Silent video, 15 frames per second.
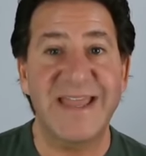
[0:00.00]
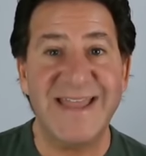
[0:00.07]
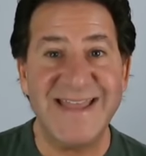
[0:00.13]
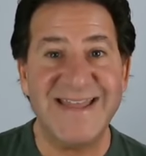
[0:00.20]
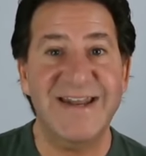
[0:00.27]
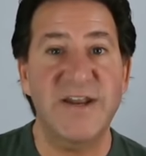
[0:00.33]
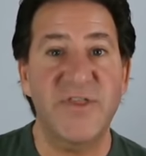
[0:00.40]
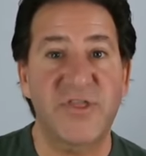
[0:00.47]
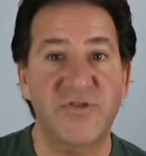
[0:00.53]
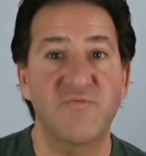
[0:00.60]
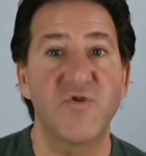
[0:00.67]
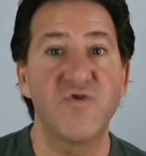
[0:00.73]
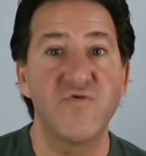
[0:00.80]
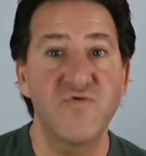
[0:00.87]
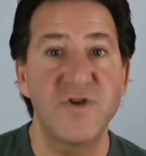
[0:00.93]
in
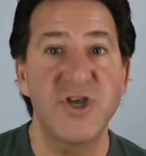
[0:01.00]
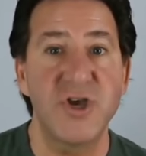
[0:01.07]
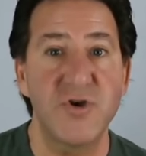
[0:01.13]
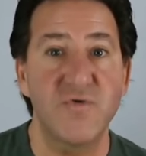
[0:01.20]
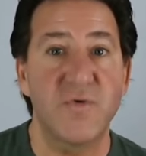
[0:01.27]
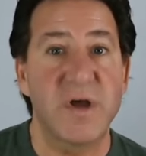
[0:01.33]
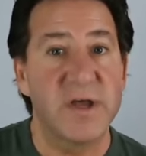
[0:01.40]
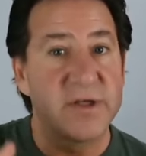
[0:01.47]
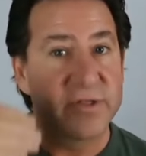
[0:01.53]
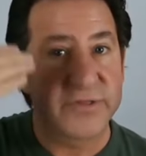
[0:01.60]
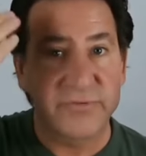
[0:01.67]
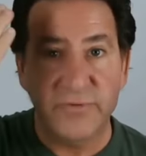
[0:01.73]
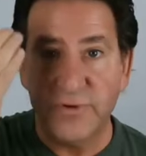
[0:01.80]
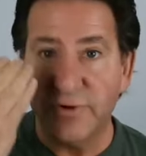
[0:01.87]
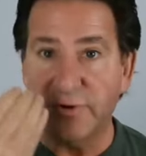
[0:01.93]
through you,
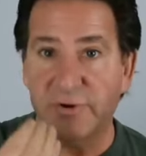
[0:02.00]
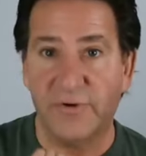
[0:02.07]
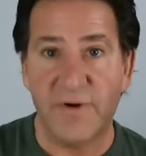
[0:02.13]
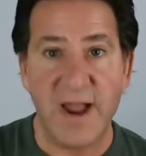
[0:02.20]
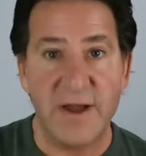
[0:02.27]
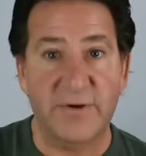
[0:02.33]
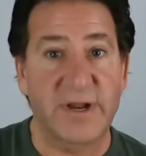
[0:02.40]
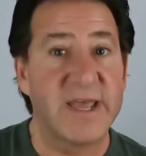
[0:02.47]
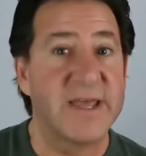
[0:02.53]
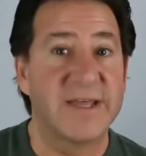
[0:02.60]
through your crown,